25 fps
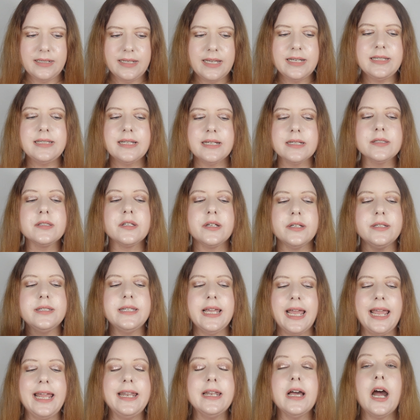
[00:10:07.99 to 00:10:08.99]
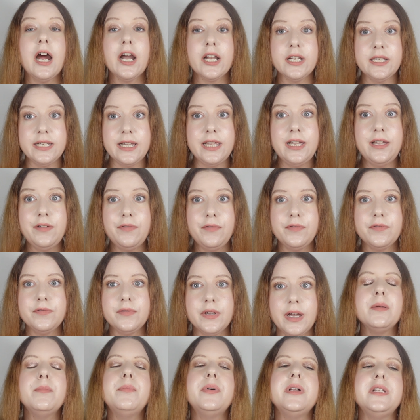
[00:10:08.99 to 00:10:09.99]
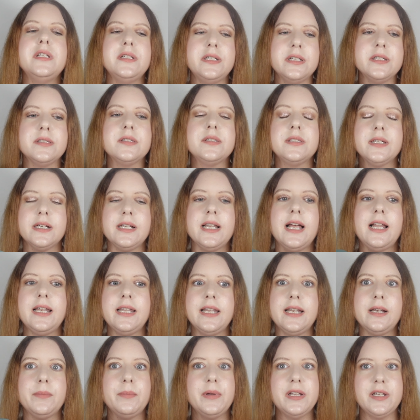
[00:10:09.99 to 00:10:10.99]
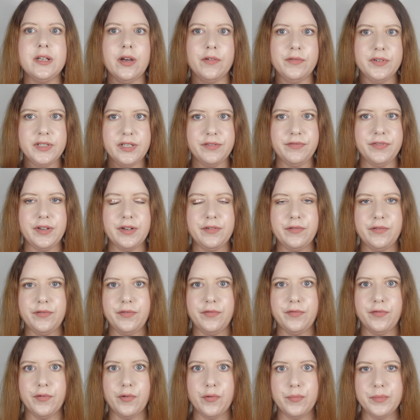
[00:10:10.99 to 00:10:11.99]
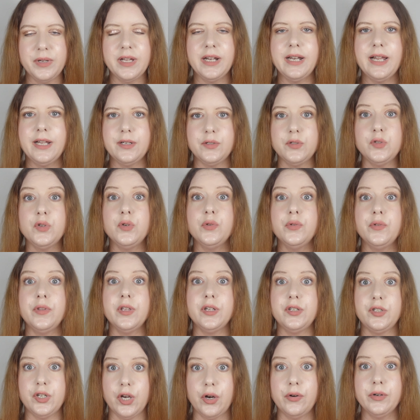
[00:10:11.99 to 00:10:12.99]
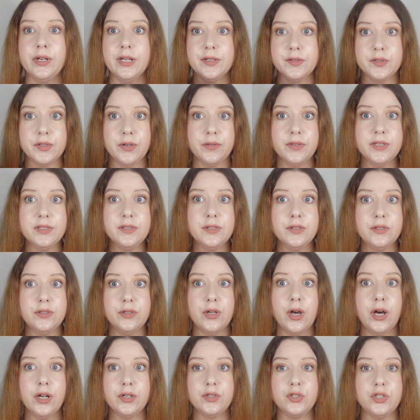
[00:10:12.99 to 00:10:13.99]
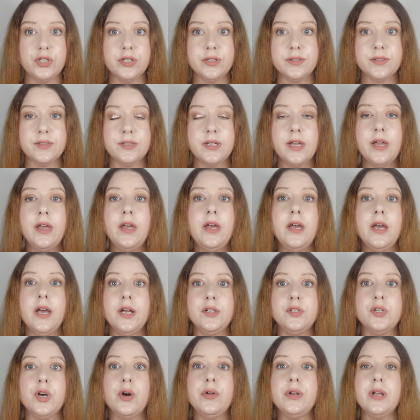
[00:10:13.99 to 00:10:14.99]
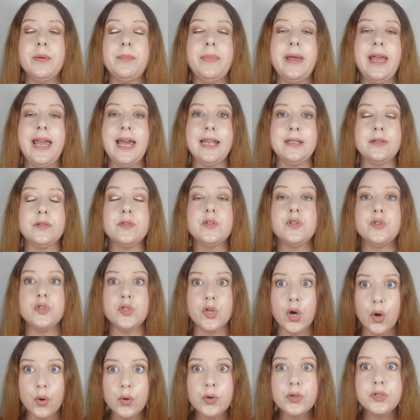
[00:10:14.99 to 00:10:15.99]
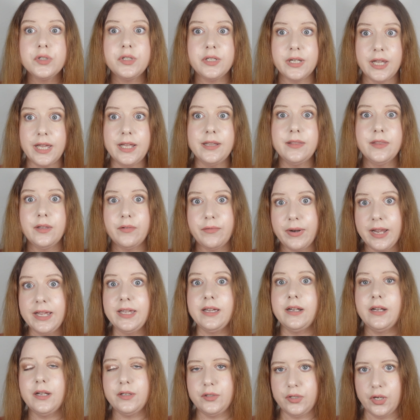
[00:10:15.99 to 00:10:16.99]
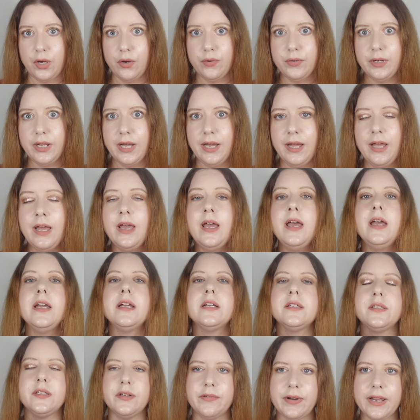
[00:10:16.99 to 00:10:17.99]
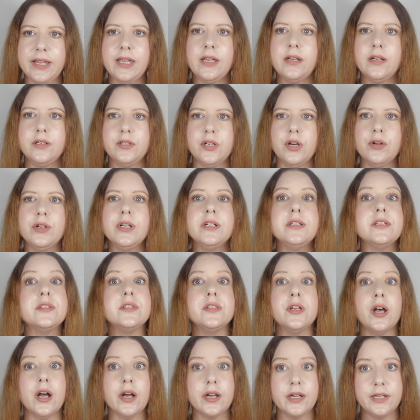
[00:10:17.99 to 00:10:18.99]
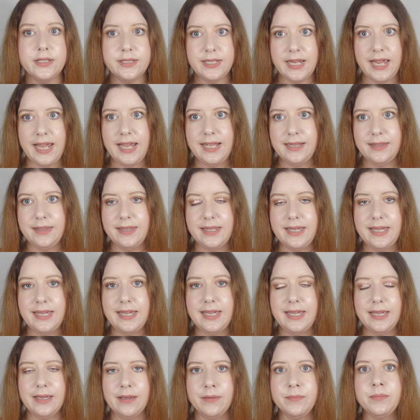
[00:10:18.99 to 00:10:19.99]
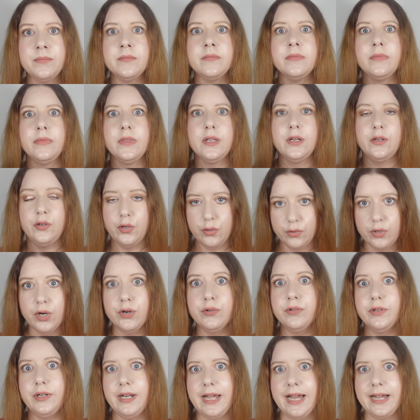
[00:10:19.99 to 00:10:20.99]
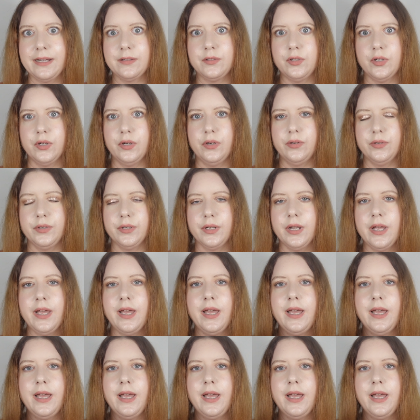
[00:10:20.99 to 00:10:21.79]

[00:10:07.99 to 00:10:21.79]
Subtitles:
It does contain Heartleaf, but it is still a little bit of a different formula to the toner. So this is not just a toner pad soaked in the regular toner, because the regular toner does not contain the gluconolactone.